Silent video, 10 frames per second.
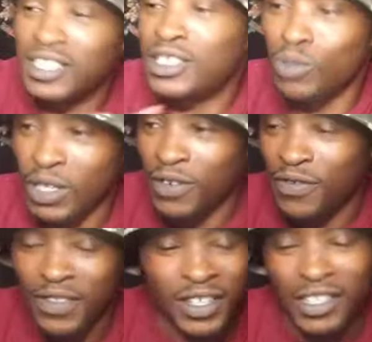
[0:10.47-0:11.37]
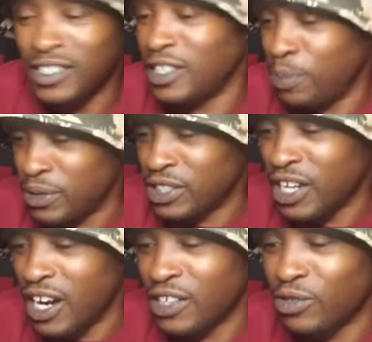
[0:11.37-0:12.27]
Swift, you need to put
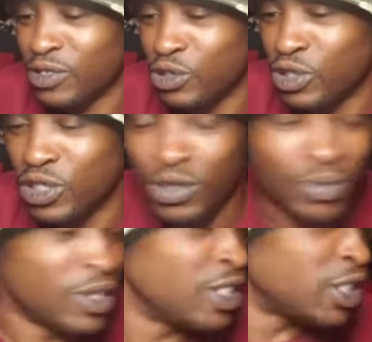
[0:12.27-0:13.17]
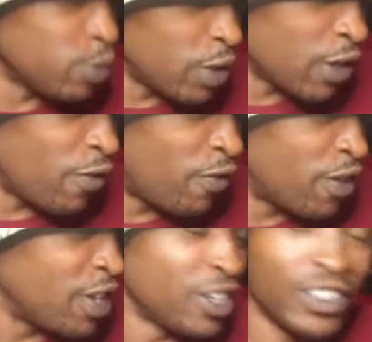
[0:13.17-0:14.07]
your garden on YouTube. Swift,
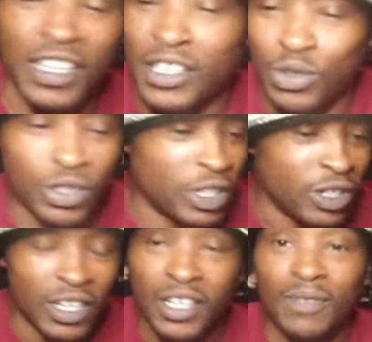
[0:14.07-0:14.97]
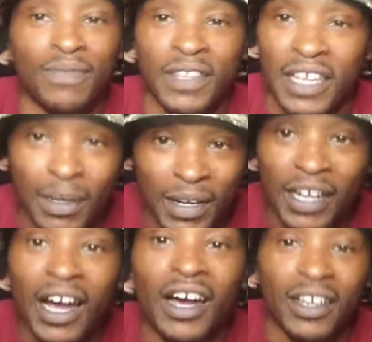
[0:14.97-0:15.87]
you need to do your... And I'm
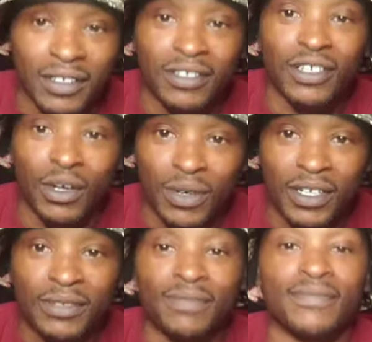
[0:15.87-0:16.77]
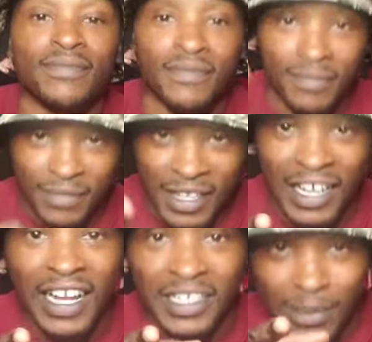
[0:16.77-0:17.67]
like, all right, you know what?
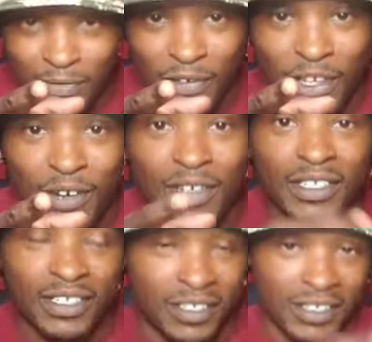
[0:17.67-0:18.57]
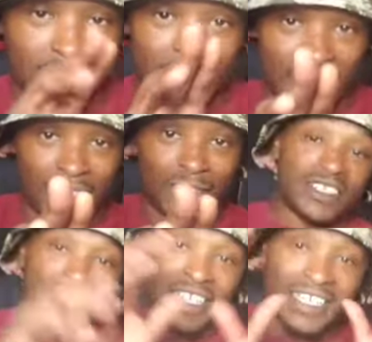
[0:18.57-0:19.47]
I got something for your ass. Today
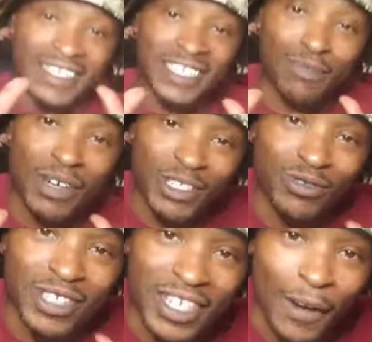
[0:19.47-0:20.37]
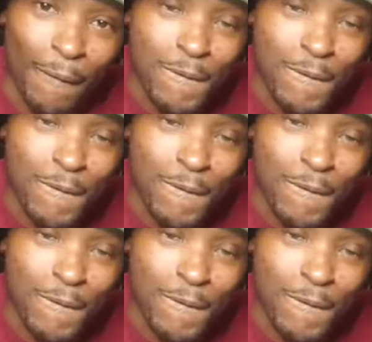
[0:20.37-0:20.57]
is a special day.